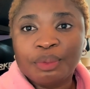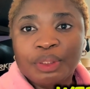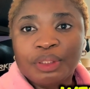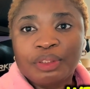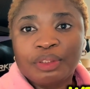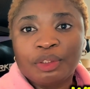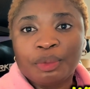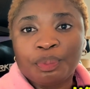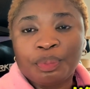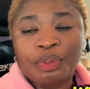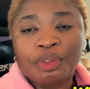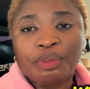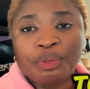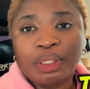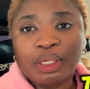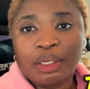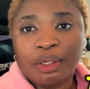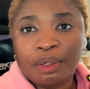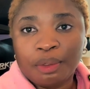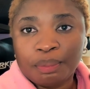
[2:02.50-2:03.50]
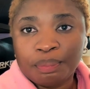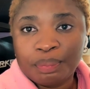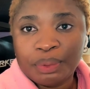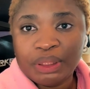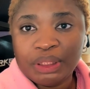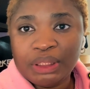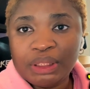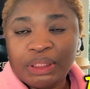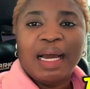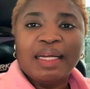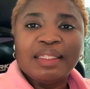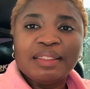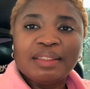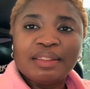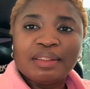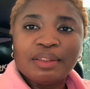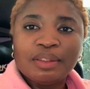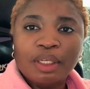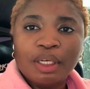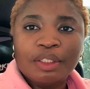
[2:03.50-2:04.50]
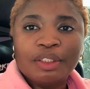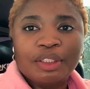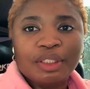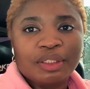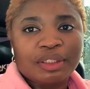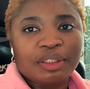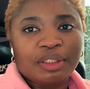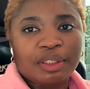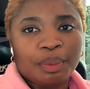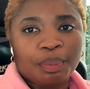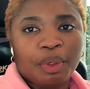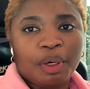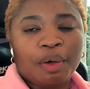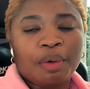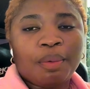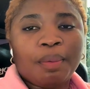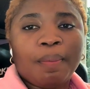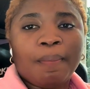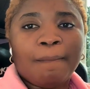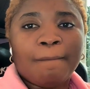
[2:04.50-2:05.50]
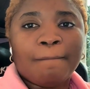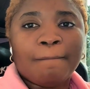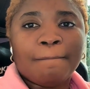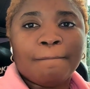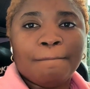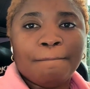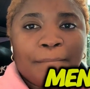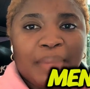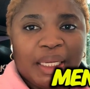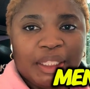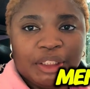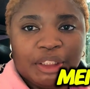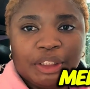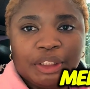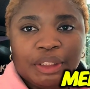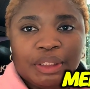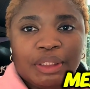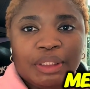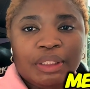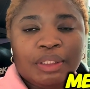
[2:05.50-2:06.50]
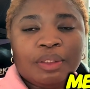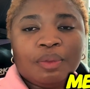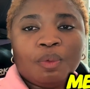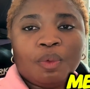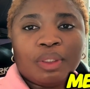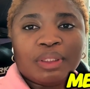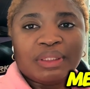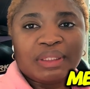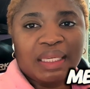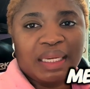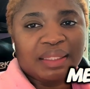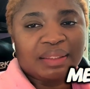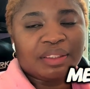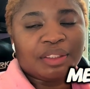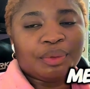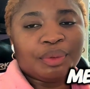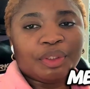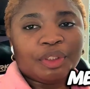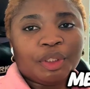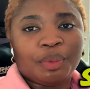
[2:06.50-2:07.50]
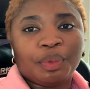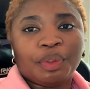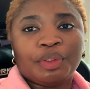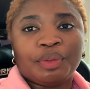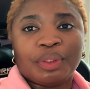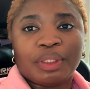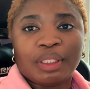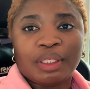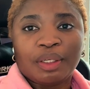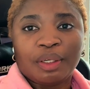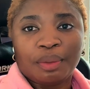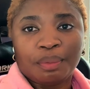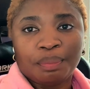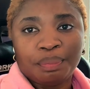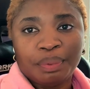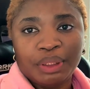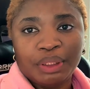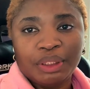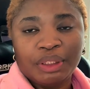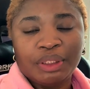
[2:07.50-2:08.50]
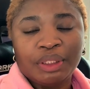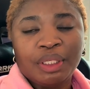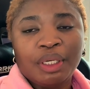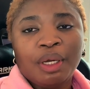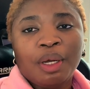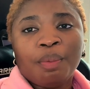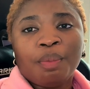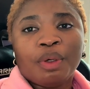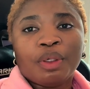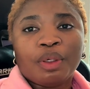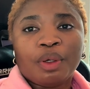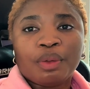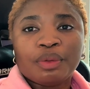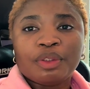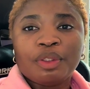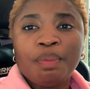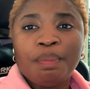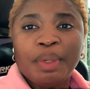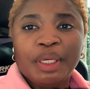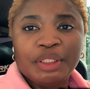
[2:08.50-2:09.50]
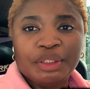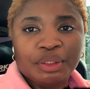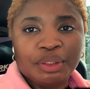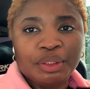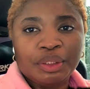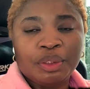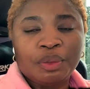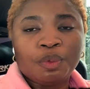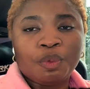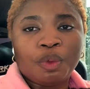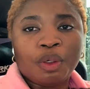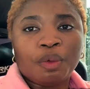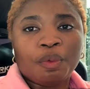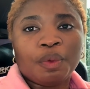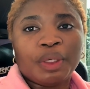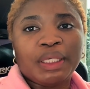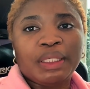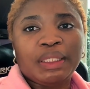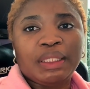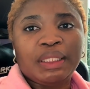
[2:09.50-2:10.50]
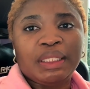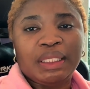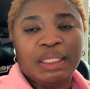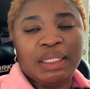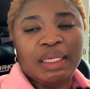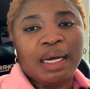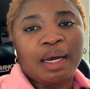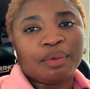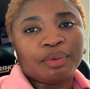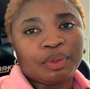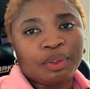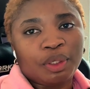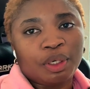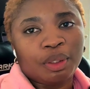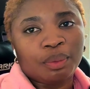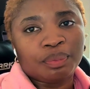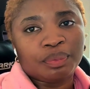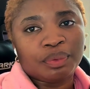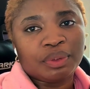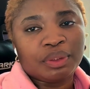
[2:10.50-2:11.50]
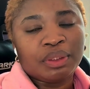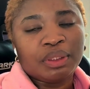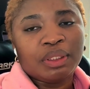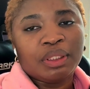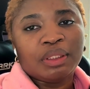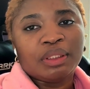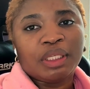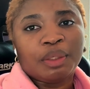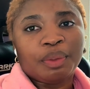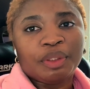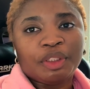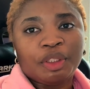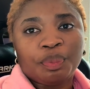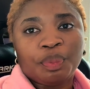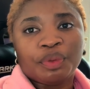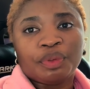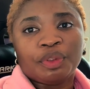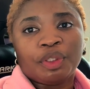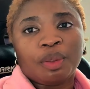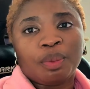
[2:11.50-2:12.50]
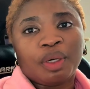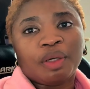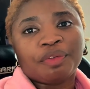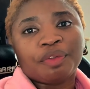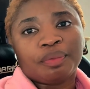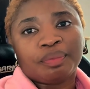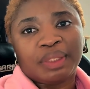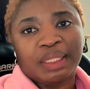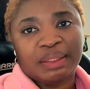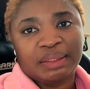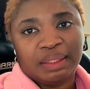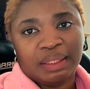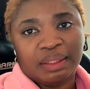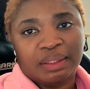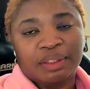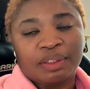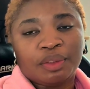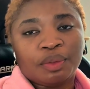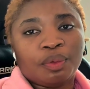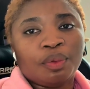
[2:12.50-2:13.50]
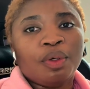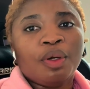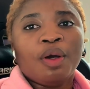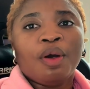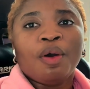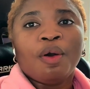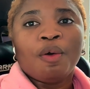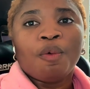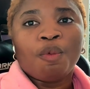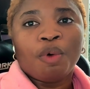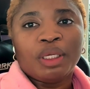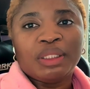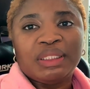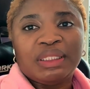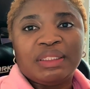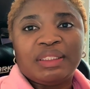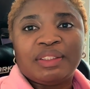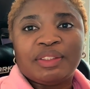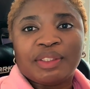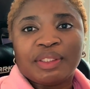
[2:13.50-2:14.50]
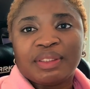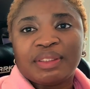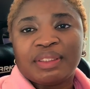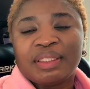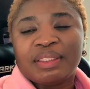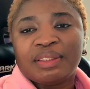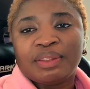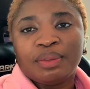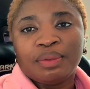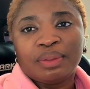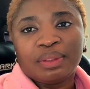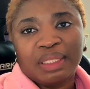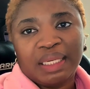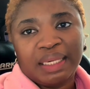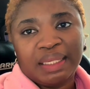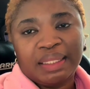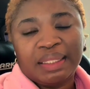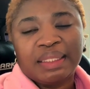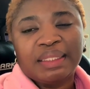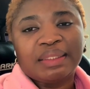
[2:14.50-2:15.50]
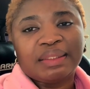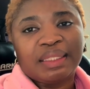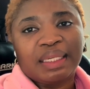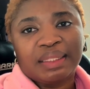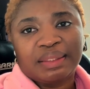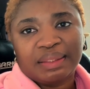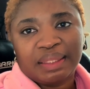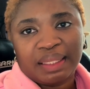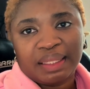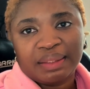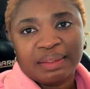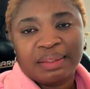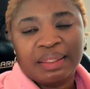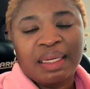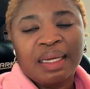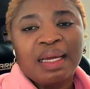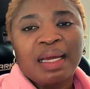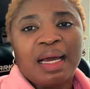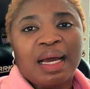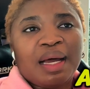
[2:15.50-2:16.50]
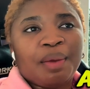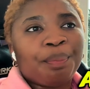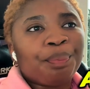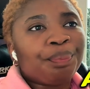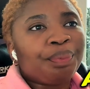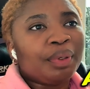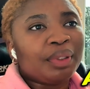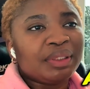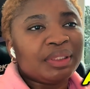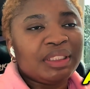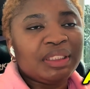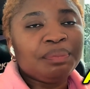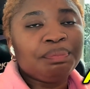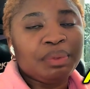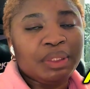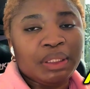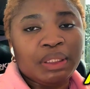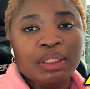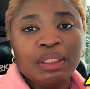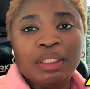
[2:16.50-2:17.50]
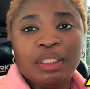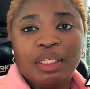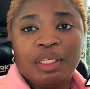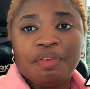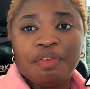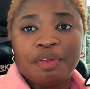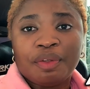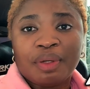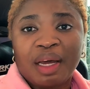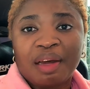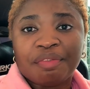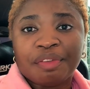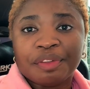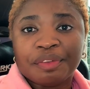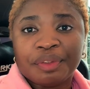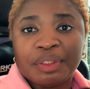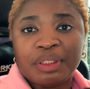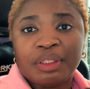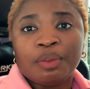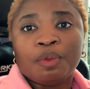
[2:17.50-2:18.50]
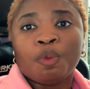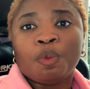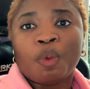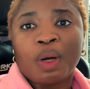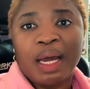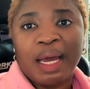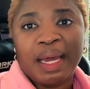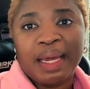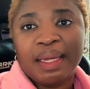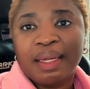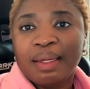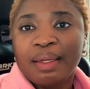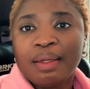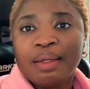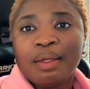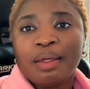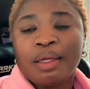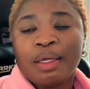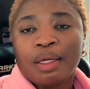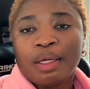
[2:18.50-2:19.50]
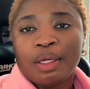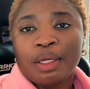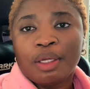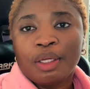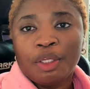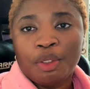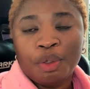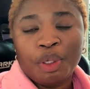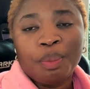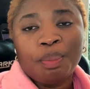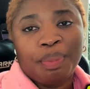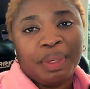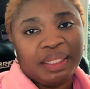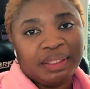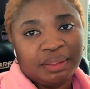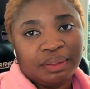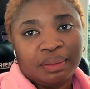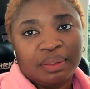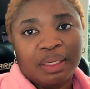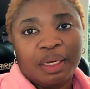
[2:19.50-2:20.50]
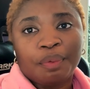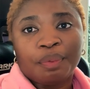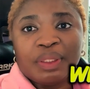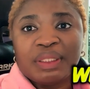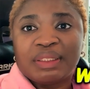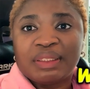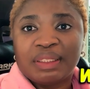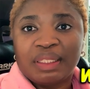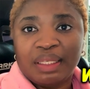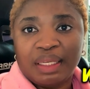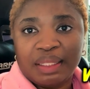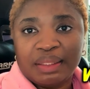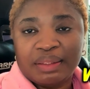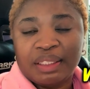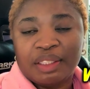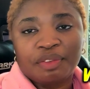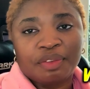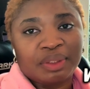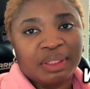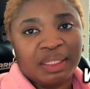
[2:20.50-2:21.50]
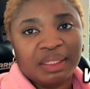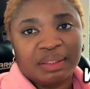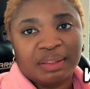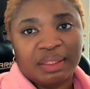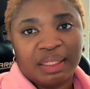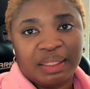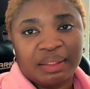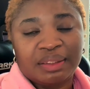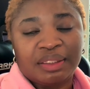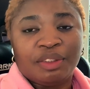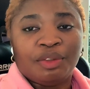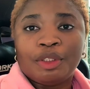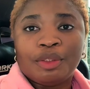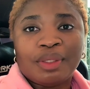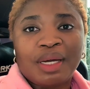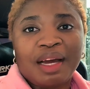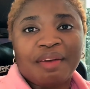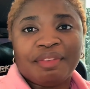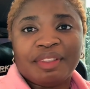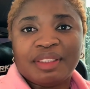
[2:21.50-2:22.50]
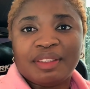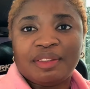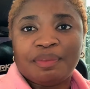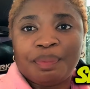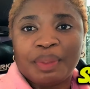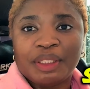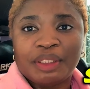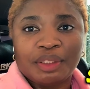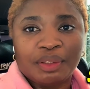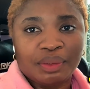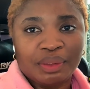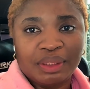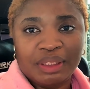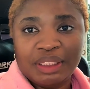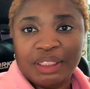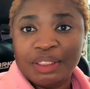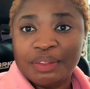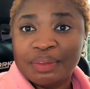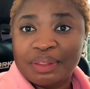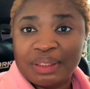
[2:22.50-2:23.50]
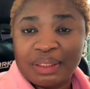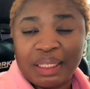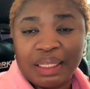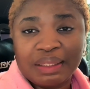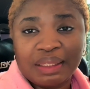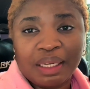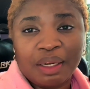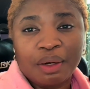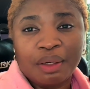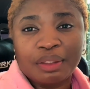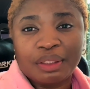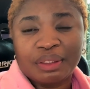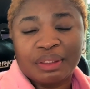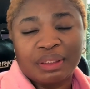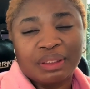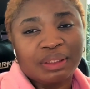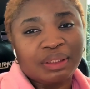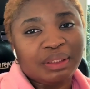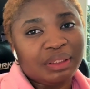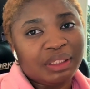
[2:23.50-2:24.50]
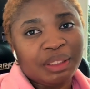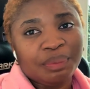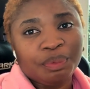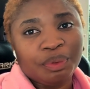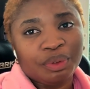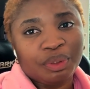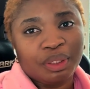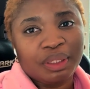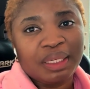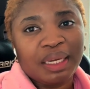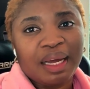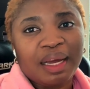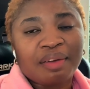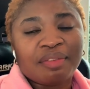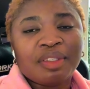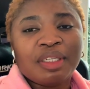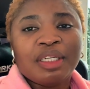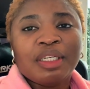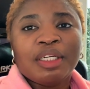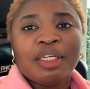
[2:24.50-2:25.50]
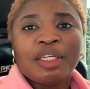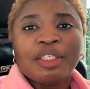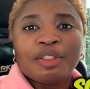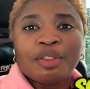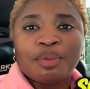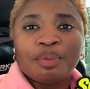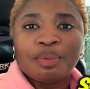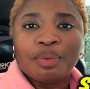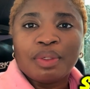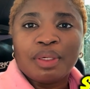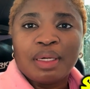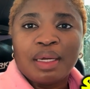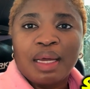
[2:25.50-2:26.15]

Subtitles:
you were supposed to accomplish. And it's not just about mentioning what task you were supposed to accomplish, but also mentioning what were the key outcomes that were supposed to come out from that task. So what did success look like in that task? And possibly, if you have a reason why you in particular were selected for that task. Do you have a special skill set that others in the team do not have? So